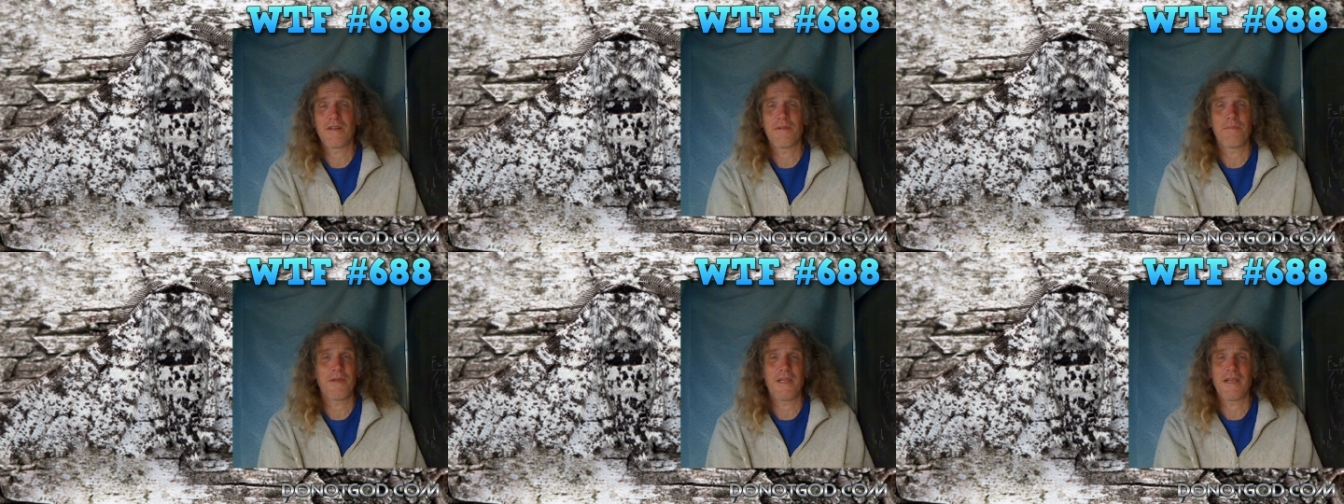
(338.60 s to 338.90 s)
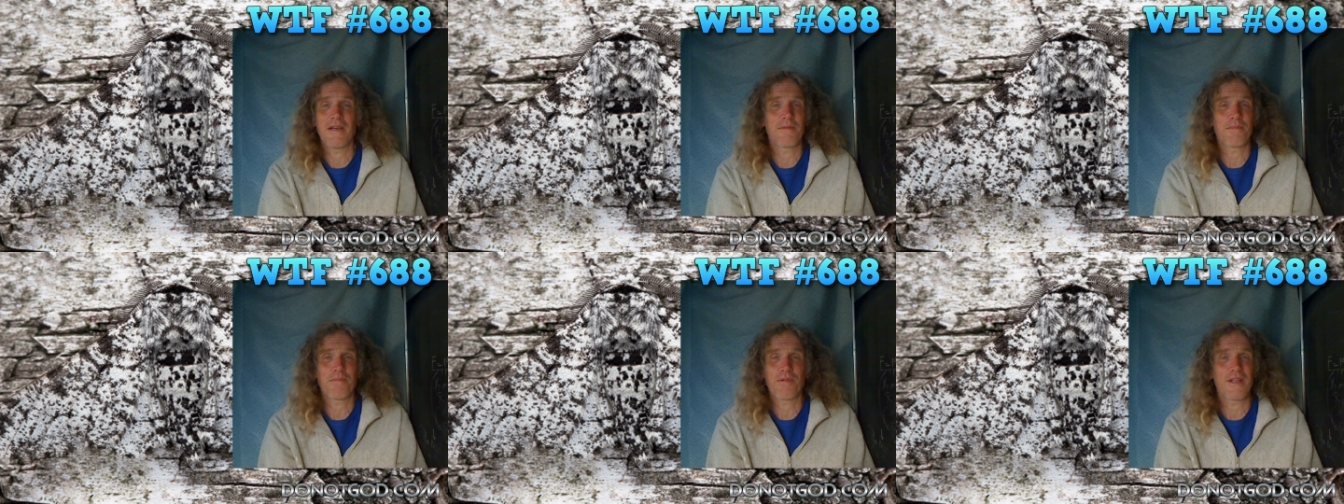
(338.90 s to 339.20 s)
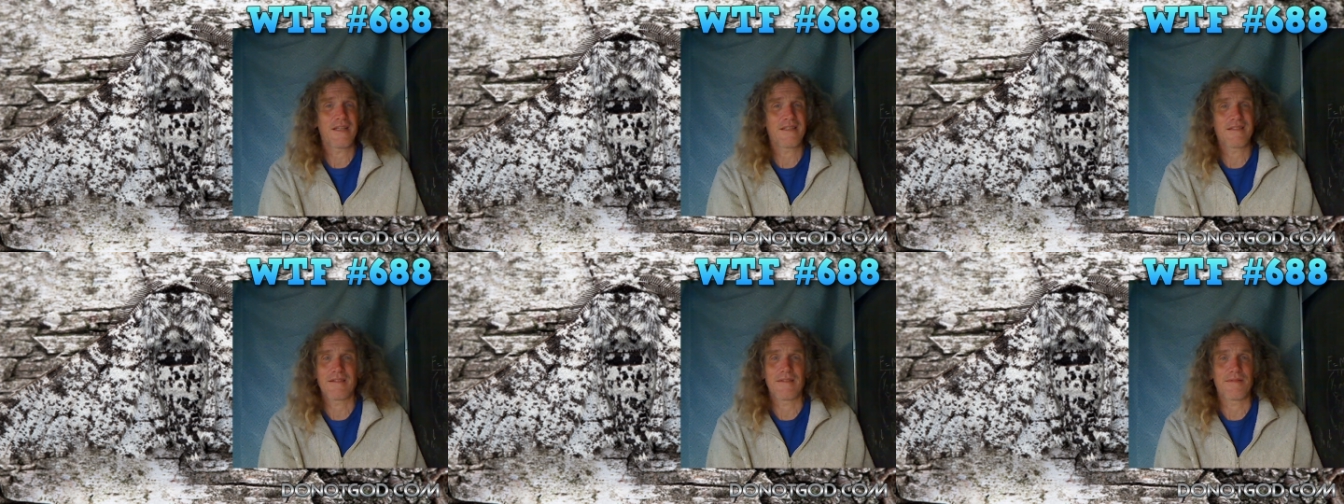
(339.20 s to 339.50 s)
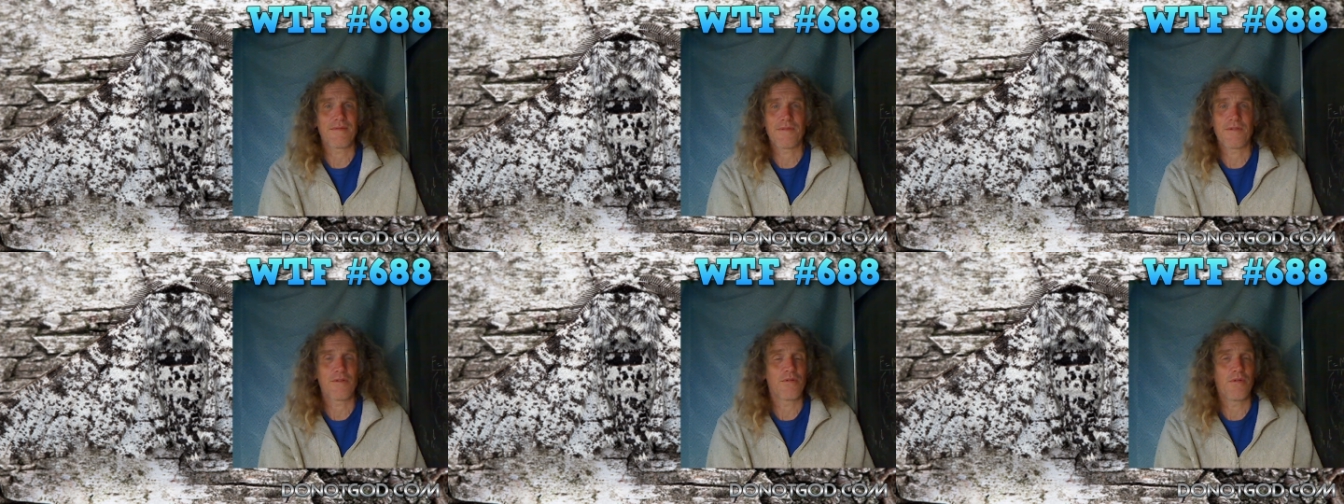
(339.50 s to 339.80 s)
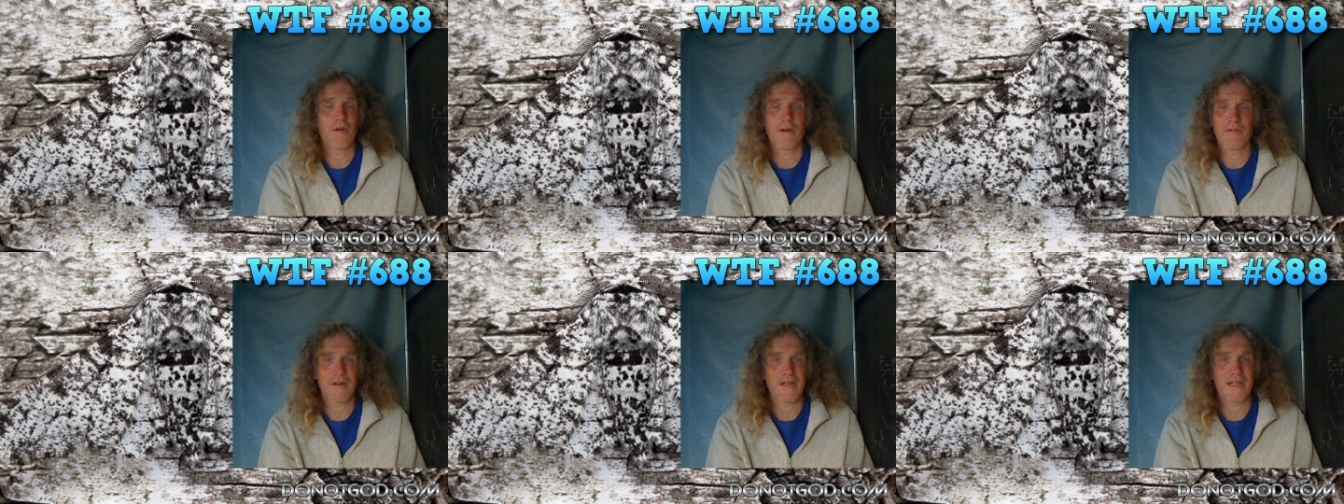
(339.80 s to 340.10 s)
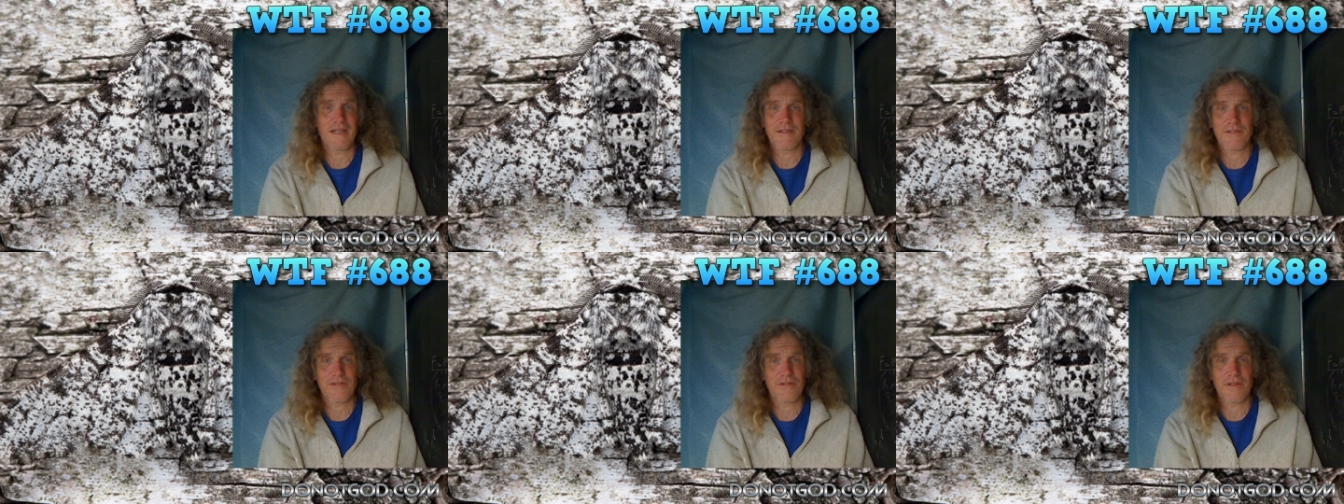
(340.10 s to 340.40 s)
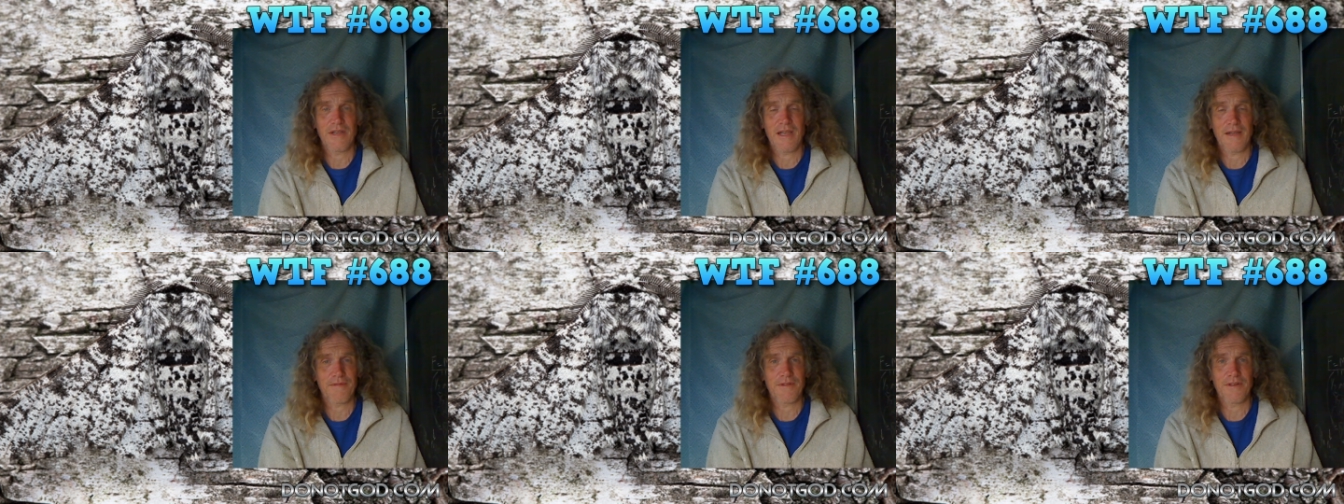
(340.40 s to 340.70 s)
it's going to be unpleasant for whoever
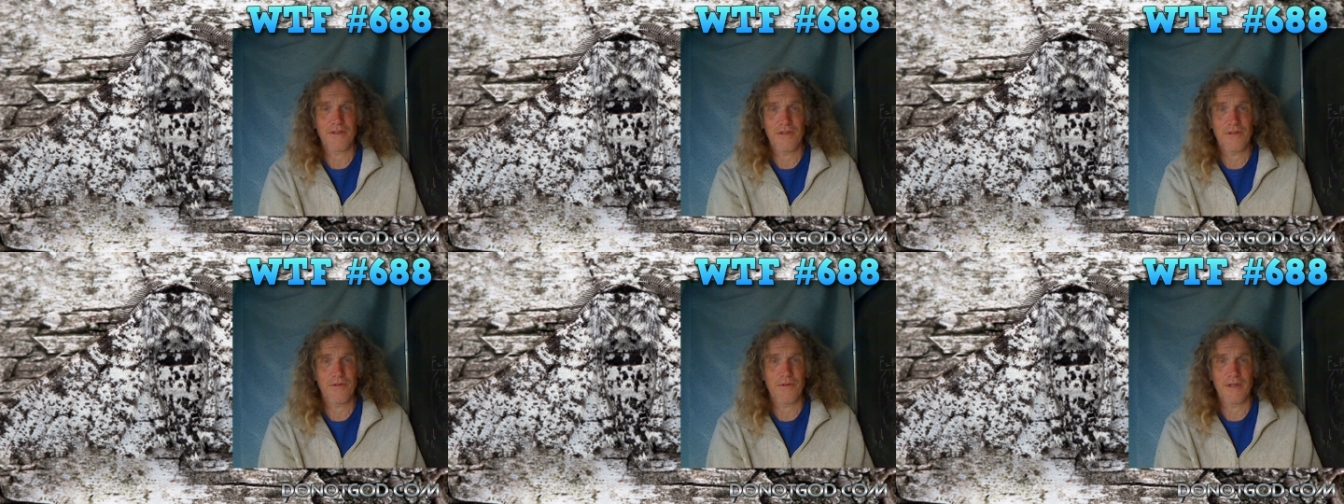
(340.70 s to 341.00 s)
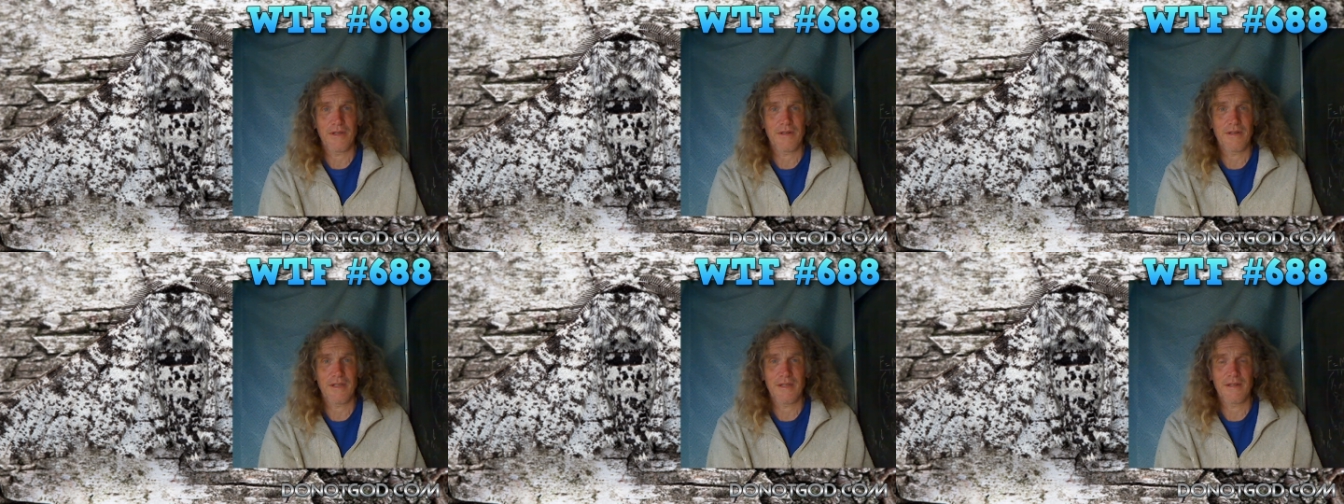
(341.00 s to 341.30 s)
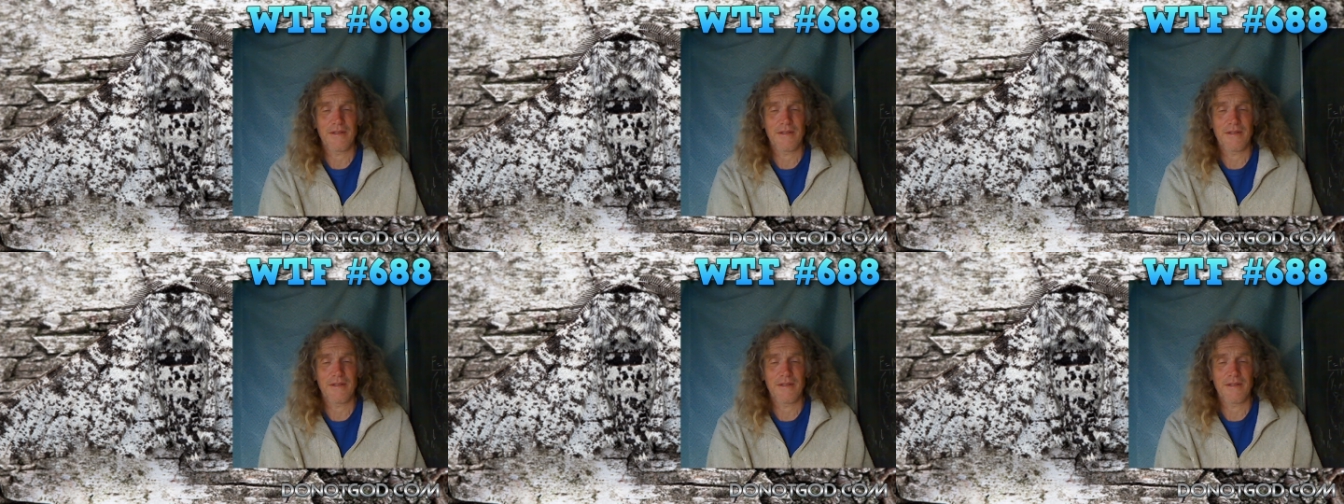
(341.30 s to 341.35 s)
gets to have to do it.